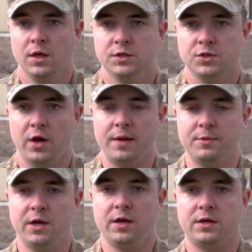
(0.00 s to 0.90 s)
So I'm
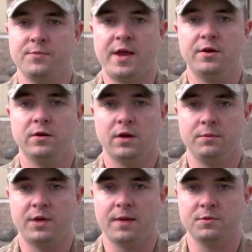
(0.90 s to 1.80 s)
the commander.
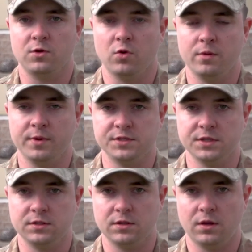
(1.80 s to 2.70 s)
I'm Captain Corey
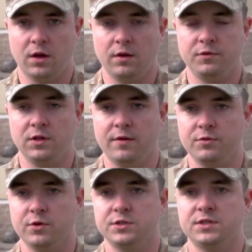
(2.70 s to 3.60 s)
Bissett of the
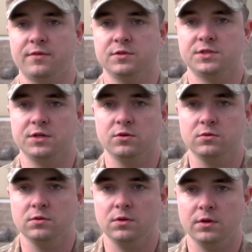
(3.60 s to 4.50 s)
1137 Signal
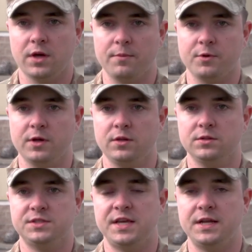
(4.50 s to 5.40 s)
Company,
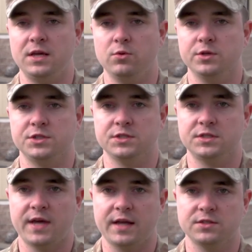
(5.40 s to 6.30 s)
10E, which is a
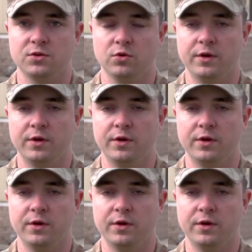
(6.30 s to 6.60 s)
Tactical